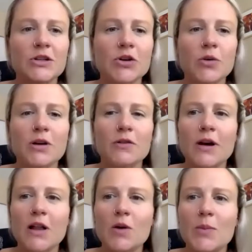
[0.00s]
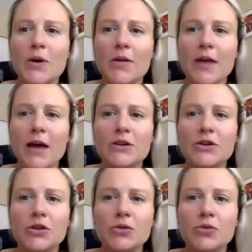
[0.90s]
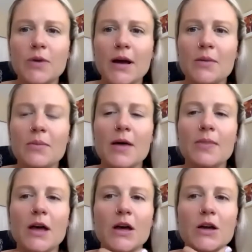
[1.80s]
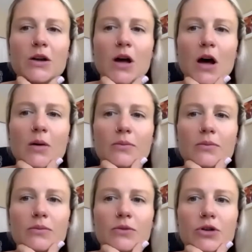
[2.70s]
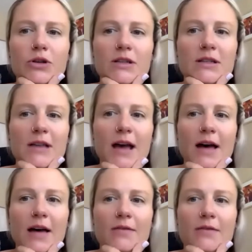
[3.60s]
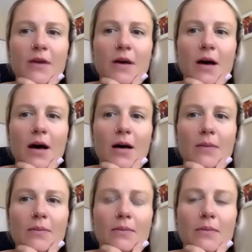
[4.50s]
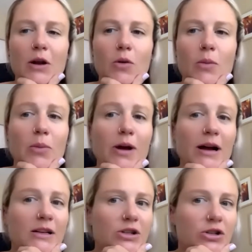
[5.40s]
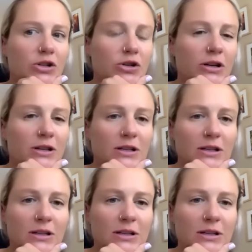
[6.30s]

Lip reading: a quick follow-up on that. Do you recommend that nurses have medical malpractice insurance?